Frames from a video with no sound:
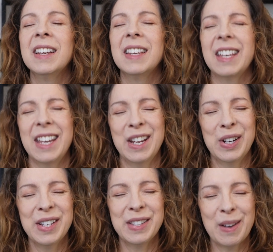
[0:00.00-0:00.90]

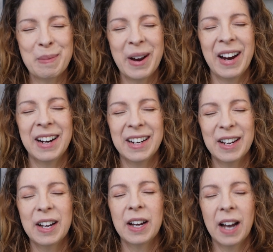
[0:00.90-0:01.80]
here is somewhere
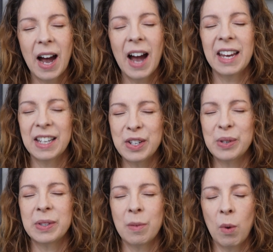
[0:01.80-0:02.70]
I can
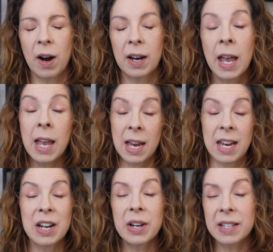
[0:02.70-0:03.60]
do some work.
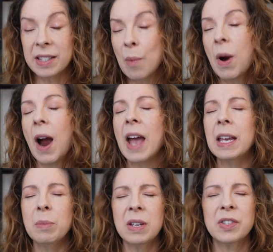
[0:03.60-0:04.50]
Here is somewhere I
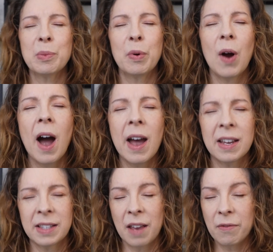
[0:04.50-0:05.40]
can be
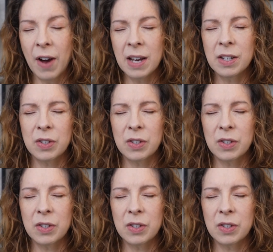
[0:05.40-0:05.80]
surprised and find a